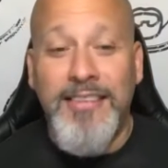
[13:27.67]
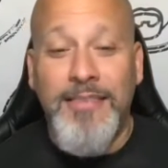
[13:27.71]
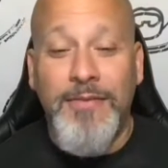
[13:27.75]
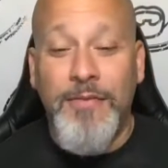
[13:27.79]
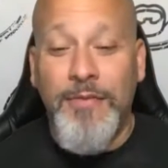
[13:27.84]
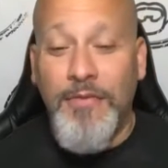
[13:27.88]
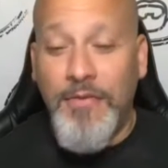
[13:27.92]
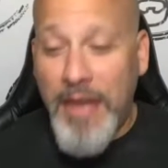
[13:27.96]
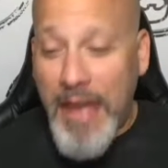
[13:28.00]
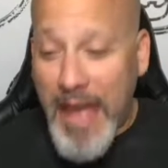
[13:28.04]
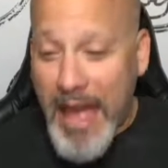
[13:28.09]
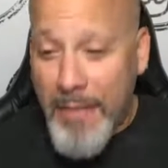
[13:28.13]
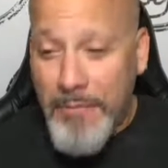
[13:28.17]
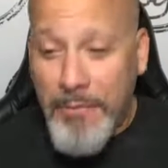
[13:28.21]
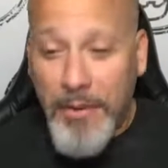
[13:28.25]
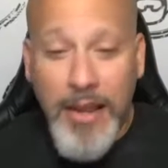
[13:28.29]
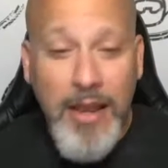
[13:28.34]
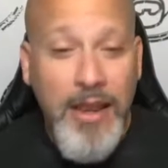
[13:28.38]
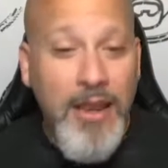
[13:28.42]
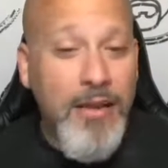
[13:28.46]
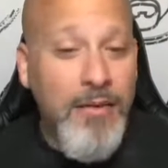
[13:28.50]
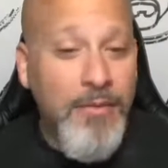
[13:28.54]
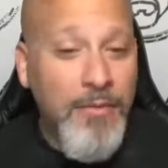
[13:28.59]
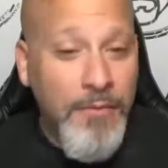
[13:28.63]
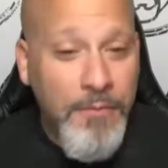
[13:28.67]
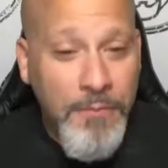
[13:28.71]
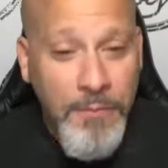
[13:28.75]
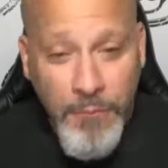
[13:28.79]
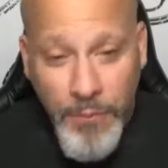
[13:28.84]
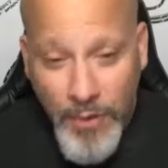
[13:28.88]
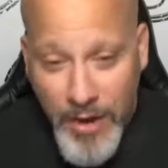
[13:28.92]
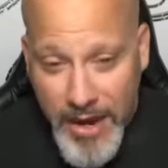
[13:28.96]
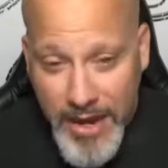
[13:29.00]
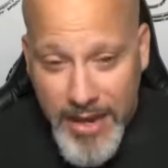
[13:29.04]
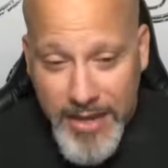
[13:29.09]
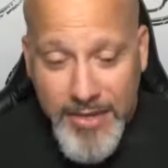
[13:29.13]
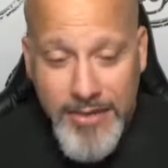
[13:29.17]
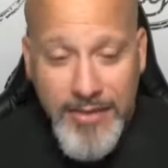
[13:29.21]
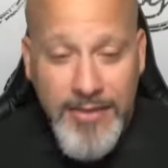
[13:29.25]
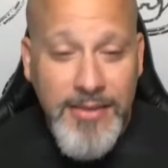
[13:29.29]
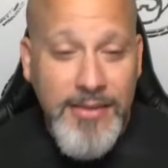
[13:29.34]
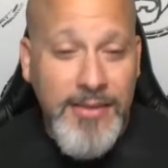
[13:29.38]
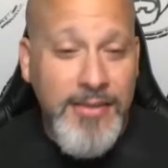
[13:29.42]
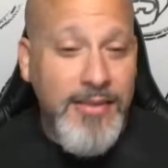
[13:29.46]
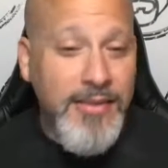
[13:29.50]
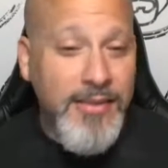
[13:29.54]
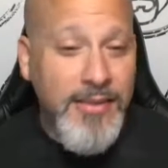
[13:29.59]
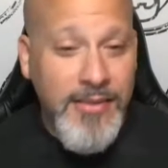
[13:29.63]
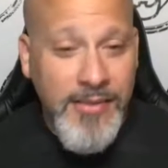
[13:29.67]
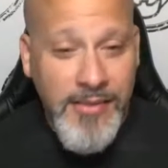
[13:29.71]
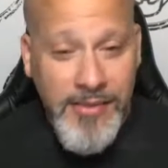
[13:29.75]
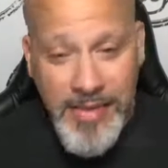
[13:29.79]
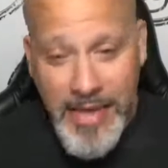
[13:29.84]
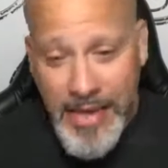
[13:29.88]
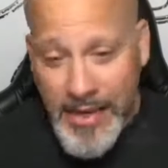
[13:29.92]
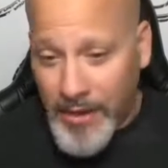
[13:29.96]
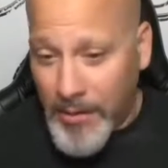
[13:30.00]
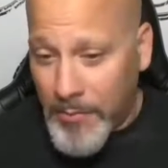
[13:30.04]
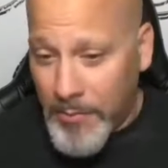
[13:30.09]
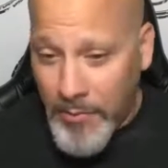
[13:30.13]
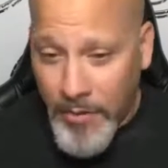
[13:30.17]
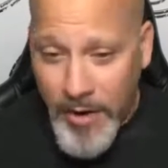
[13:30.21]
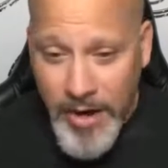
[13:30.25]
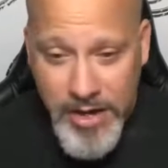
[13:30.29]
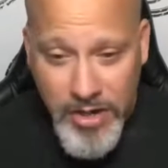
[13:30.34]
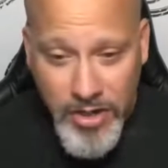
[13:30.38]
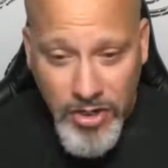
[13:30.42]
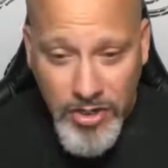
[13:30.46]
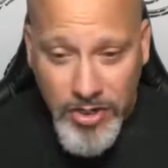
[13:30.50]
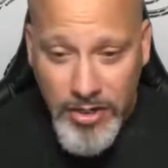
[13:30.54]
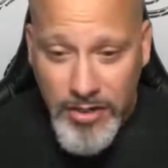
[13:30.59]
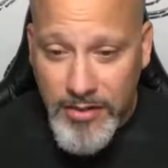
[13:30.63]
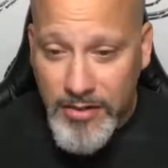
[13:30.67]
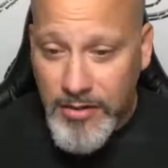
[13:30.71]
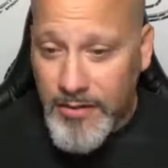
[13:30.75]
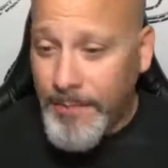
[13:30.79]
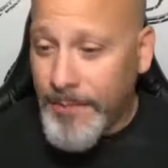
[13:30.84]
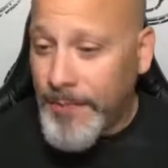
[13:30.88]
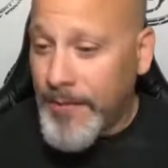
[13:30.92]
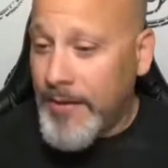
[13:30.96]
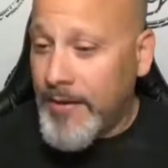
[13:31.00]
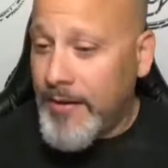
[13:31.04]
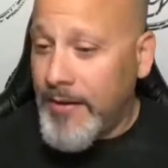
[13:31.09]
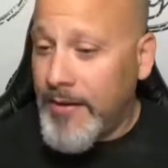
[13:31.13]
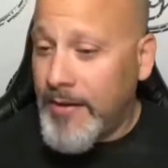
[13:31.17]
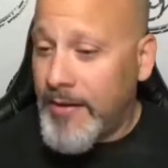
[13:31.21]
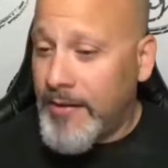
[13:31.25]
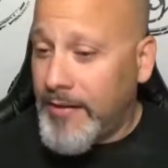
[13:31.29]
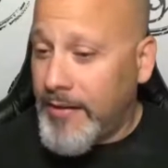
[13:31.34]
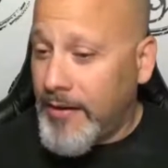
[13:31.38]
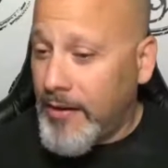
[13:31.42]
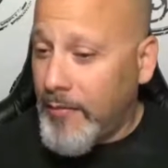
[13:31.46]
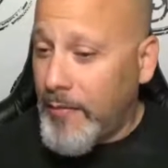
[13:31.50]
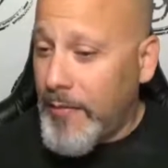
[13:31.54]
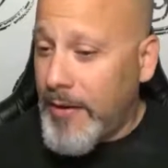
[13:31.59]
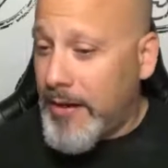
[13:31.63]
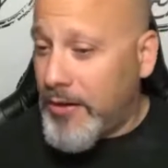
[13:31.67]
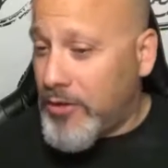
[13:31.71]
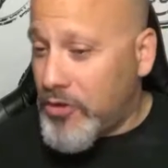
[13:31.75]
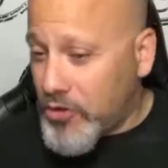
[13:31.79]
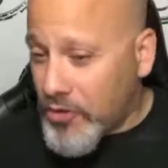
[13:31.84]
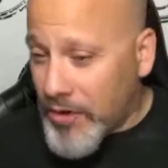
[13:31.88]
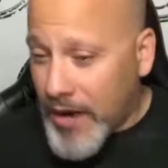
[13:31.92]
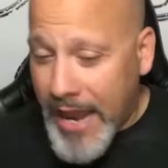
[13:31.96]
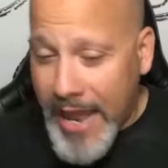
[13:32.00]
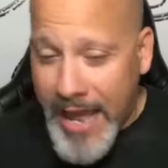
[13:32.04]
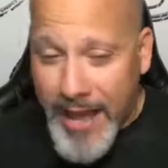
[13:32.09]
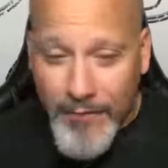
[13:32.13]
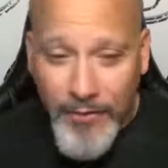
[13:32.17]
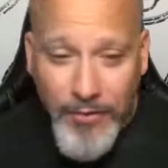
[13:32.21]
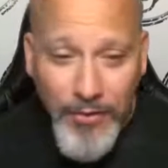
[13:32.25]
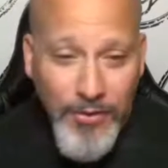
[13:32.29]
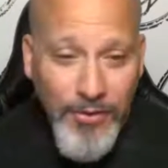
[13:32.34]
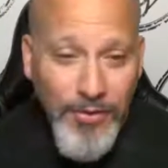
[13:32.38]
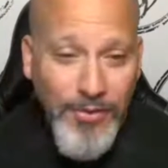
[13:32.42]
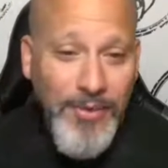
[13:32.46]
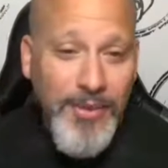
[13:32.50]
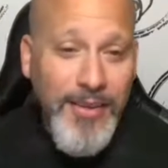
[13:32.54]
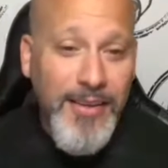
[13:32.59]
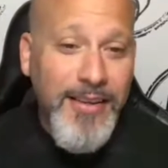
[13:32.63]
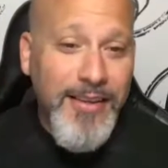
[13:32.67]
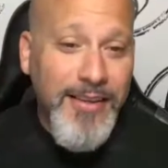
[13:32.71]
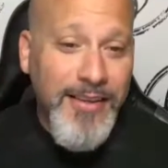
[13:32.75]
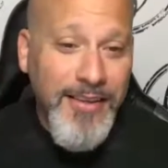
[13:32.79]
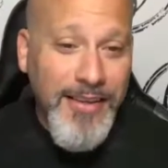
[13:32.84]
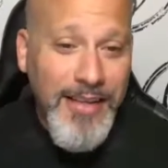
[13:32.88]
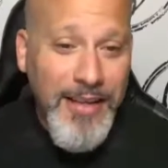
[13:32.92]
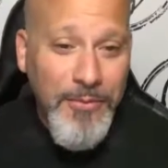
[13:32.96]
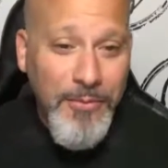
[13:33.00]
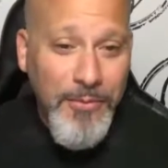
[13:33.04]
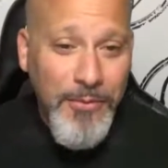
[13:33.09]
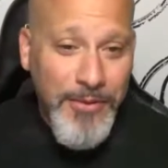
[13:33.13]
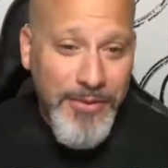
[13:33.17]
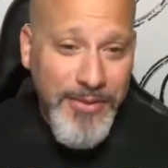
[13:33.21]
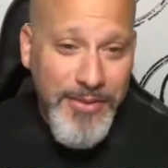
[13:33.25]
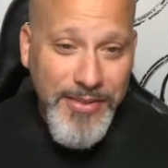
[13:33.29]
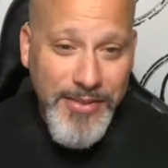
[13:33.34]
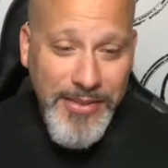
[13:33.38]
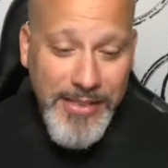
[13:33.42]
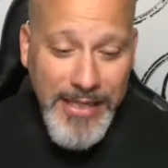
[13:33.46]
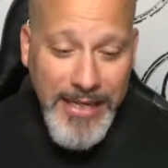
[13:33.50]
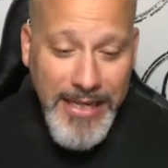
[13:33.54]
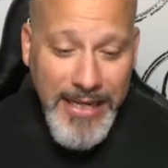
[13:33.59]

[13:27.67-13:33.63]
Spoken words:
Family, friends, celebration, a little bit of travel. It was